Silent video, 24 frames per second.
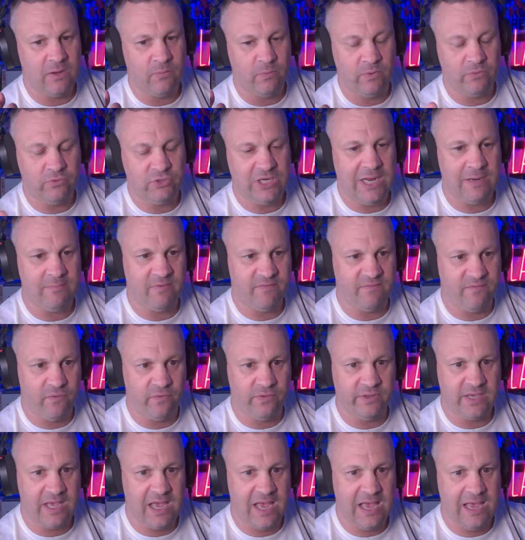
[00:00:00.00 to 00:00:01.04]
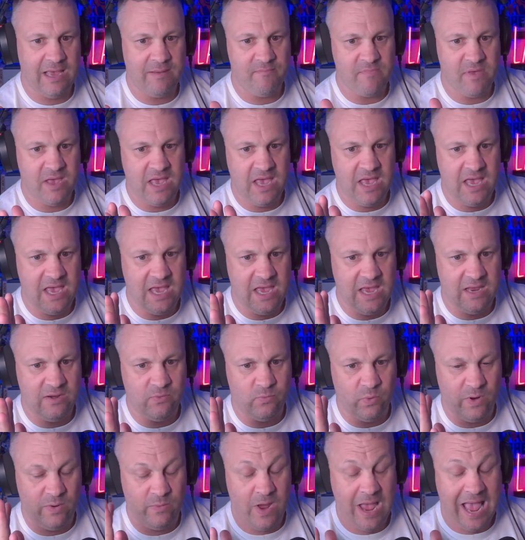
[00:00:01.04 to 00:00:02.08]
We were chatting before the game, and
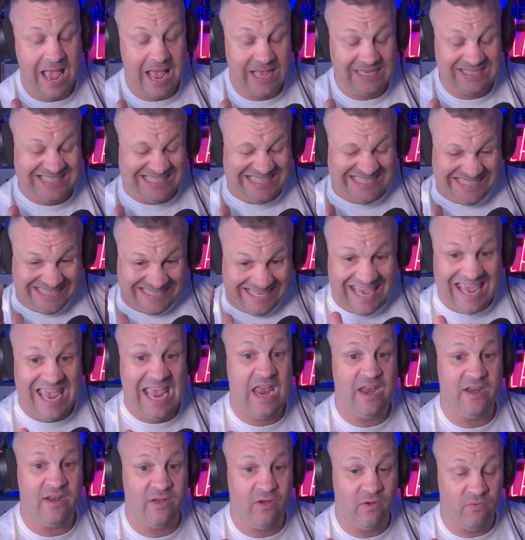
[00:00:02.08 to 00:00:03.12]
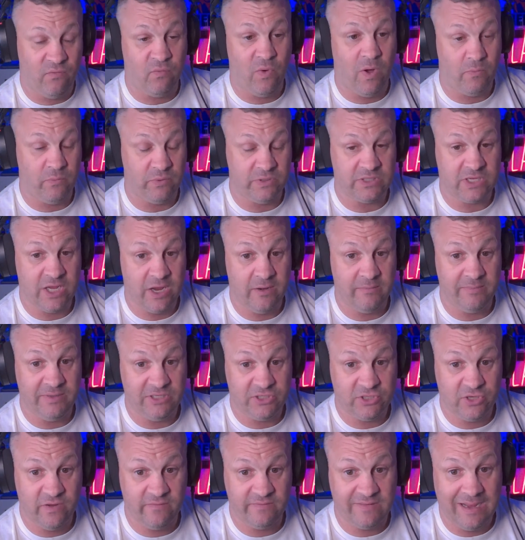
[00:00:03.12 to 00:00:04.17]
we were scared of what was going to be
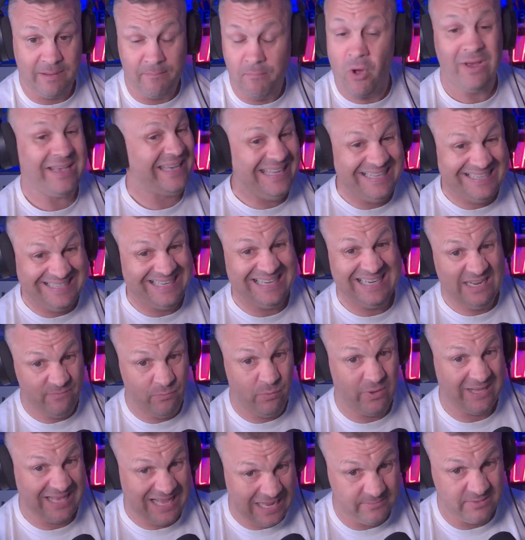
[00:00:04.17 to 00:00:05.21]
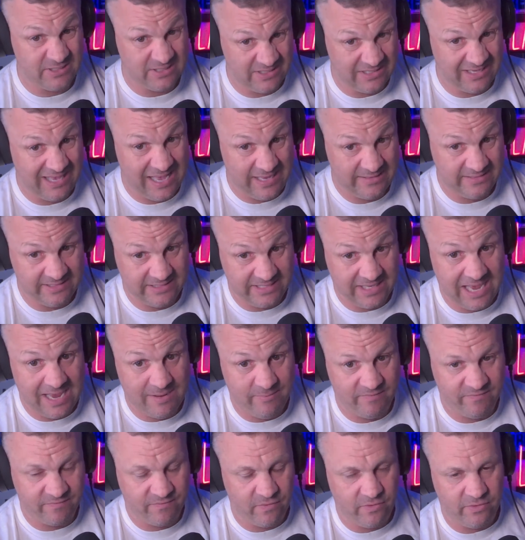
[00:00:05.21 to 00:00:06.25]
served up. My kids didn't even want to come to the game
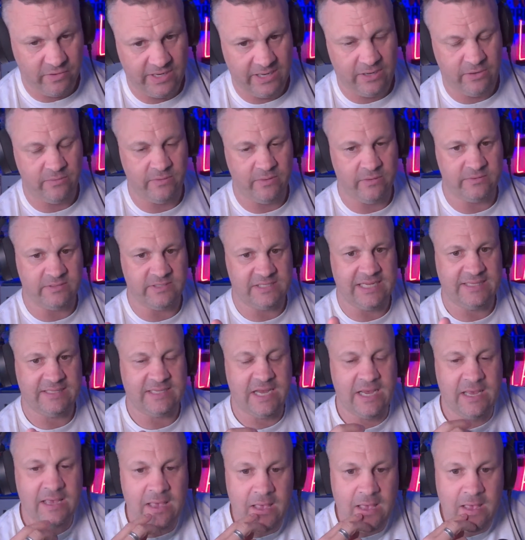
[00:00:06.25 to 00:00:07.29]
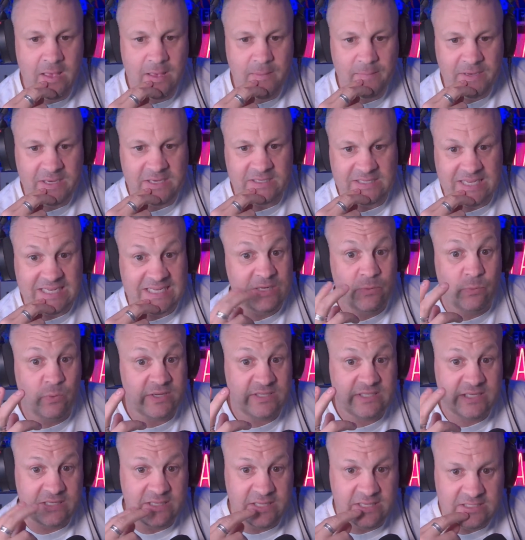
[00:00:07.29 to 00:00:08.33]
on Saturday, because they didn't want
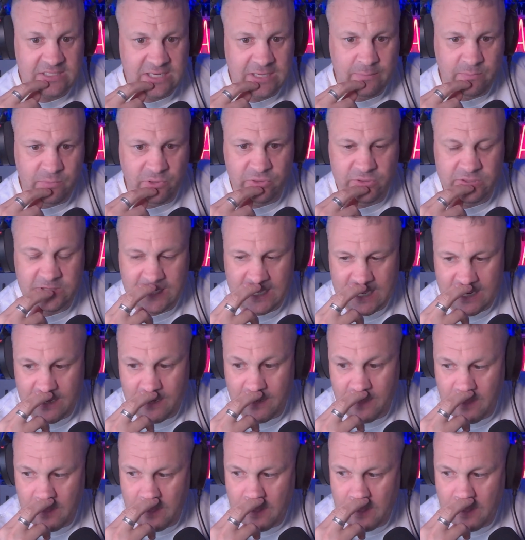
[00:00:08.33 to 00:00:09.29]
to see their team lose again.